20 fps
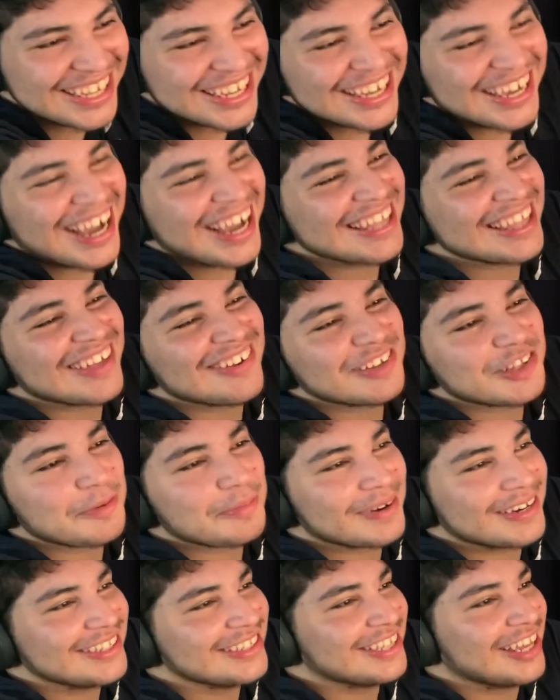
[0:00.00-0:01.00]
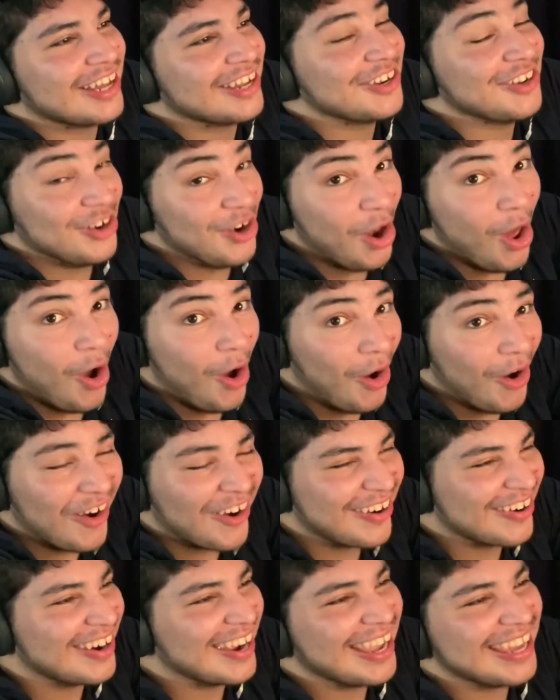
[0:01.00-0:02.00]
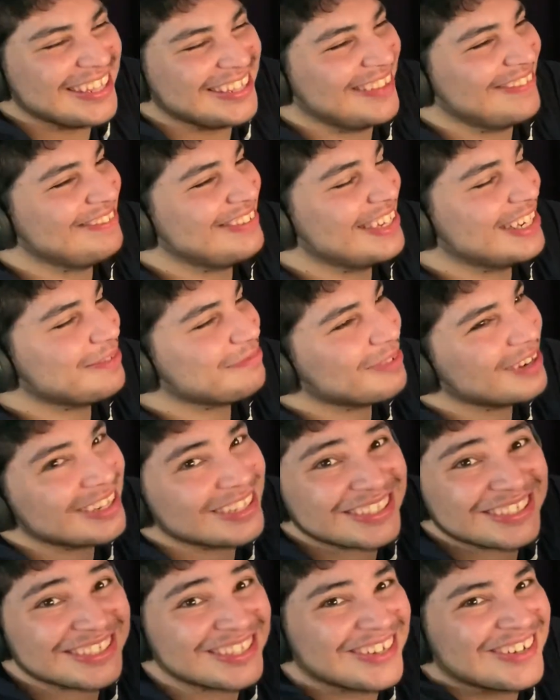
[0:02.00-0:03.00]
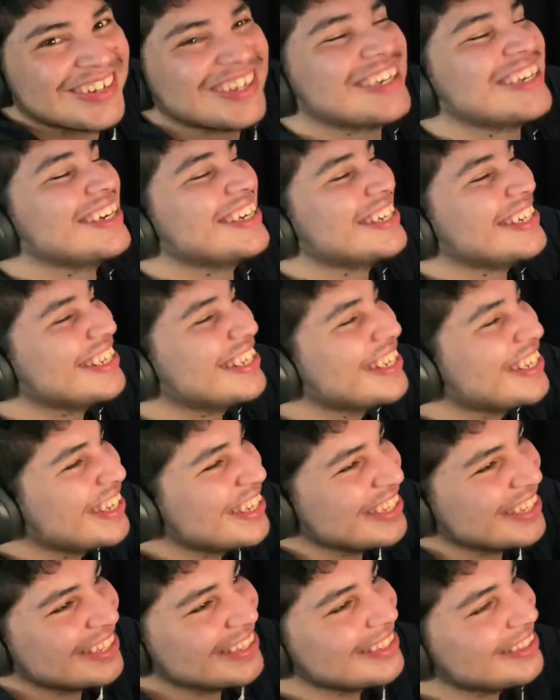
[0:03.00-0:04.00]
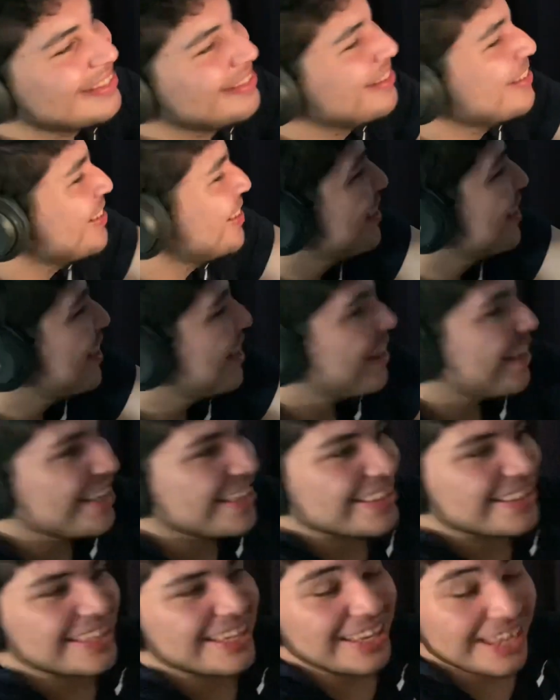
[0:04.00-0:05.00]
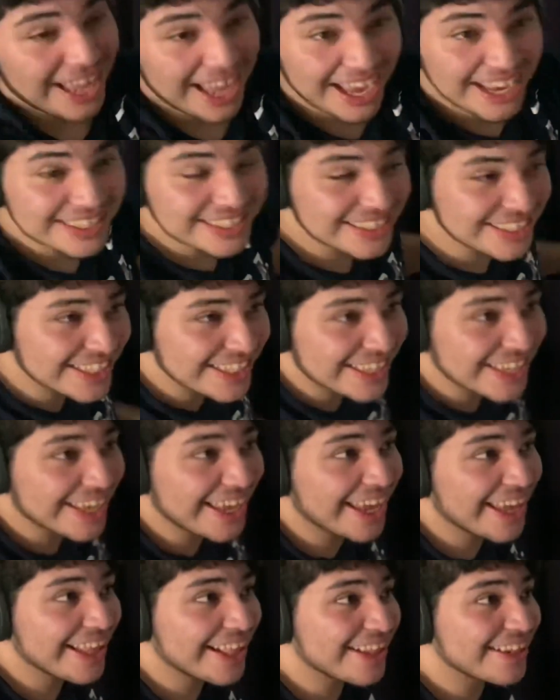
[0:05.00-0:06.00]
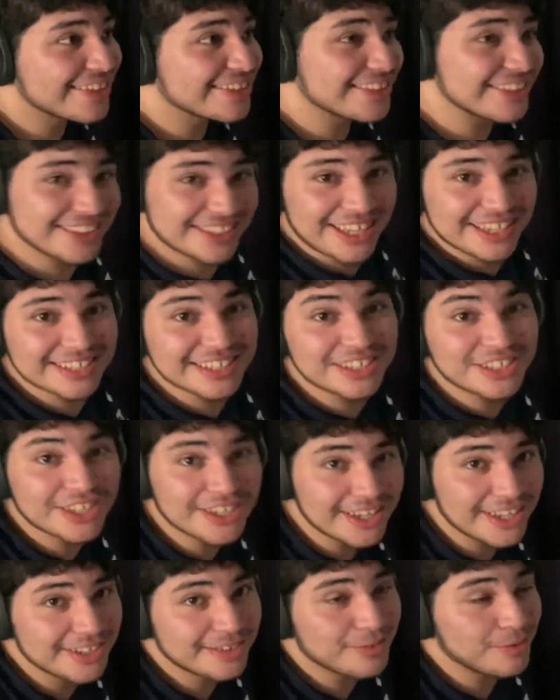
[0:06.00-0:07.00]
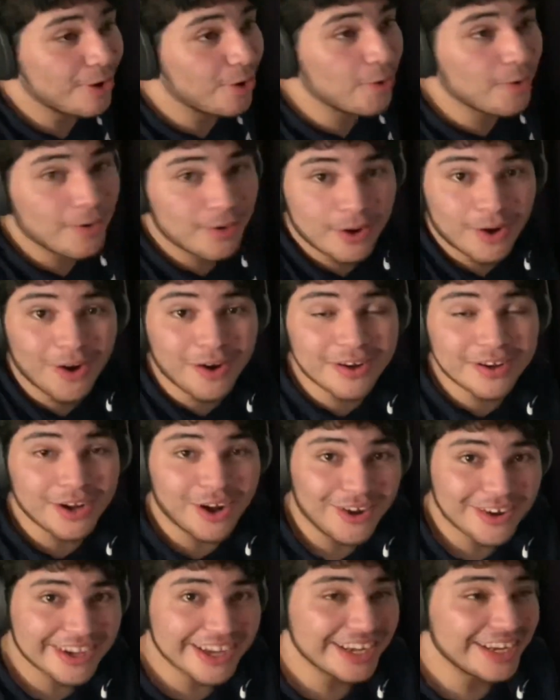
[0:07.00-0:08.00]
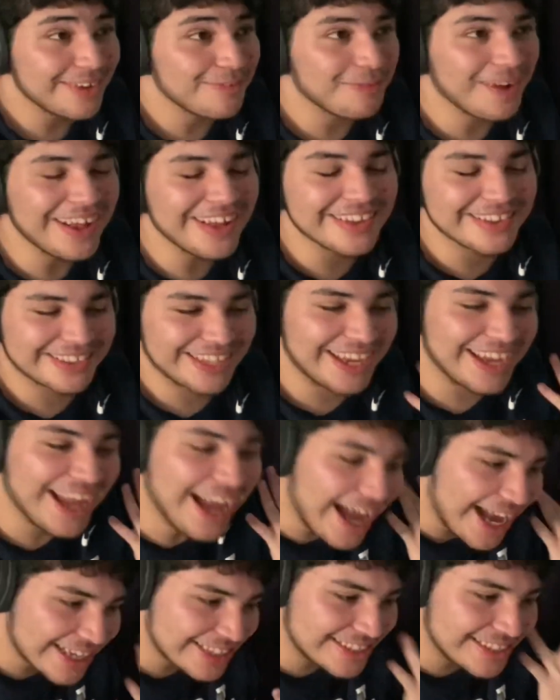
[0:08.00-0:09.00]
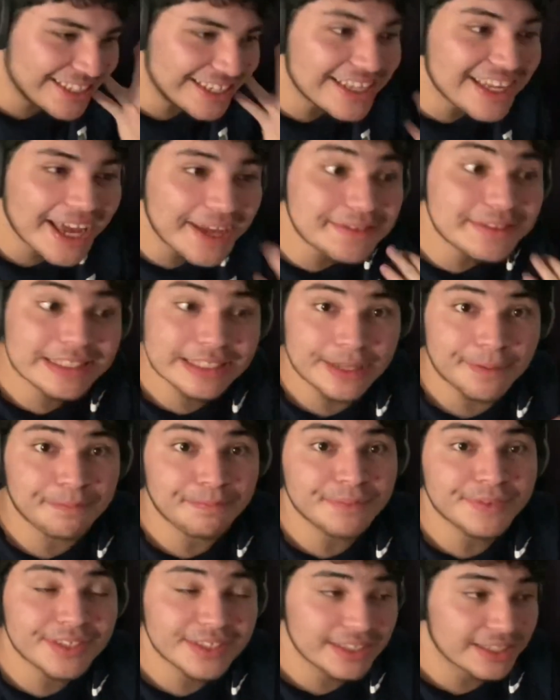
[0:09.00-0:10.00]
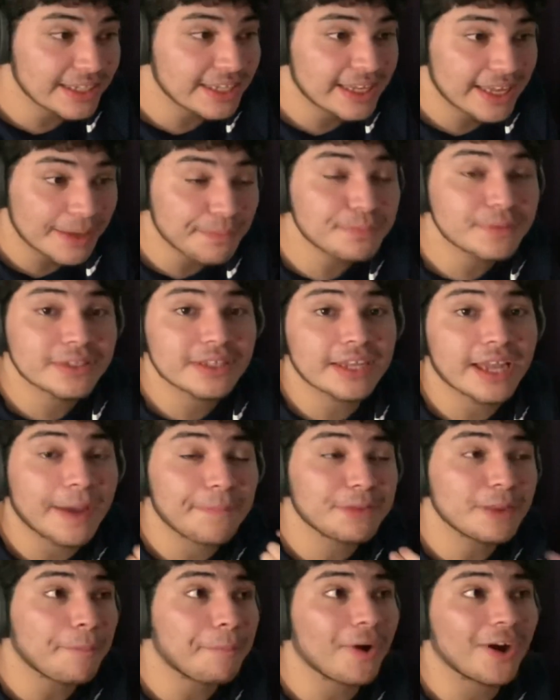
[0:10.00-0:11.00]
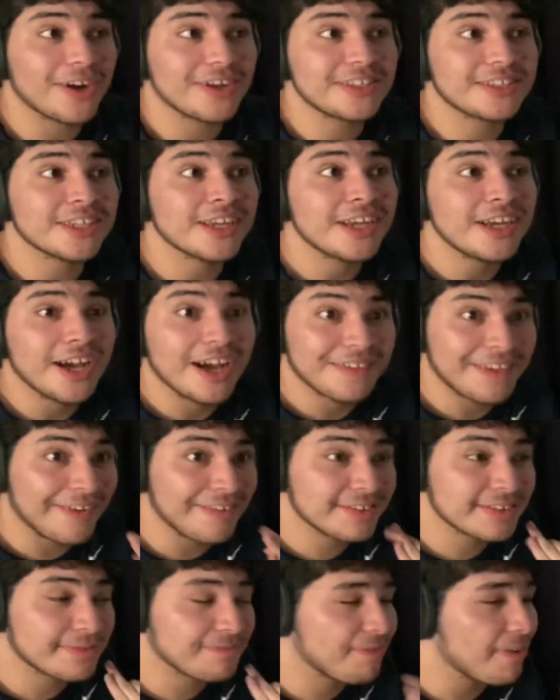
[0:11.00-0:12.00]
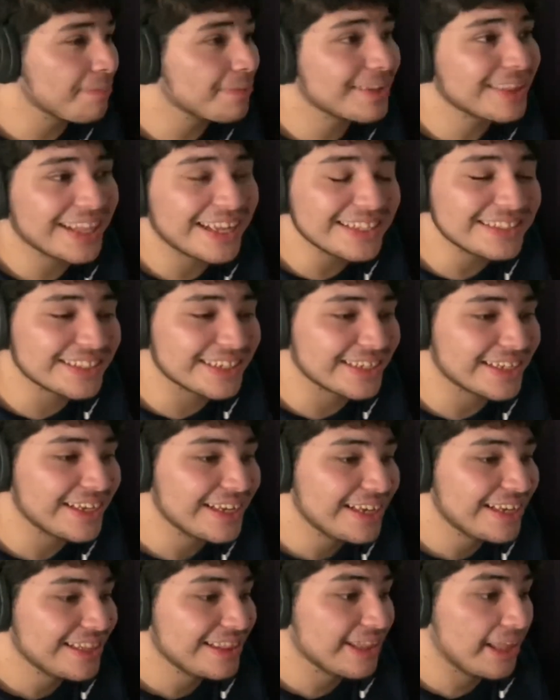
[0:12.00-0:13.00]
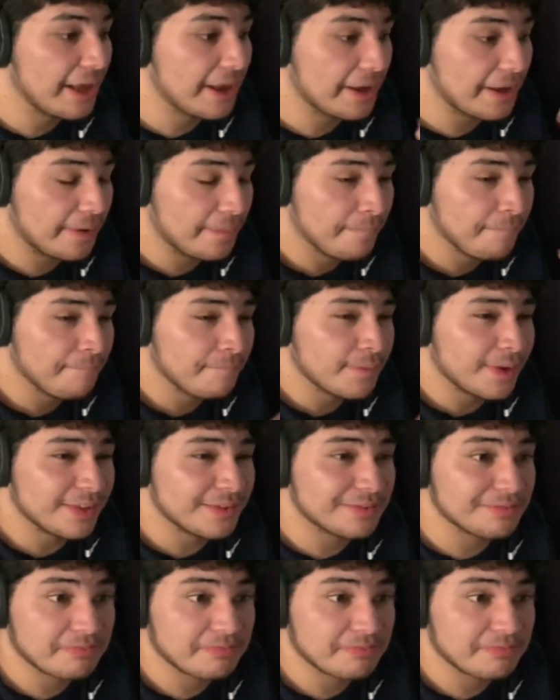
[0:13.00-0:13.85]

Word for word: I love the bringing that no in the middle, it's so good. They actually, this actually turned out oh, oh, okay and well. They actually kept some, get, kept the parts that was from the classic. Like, well,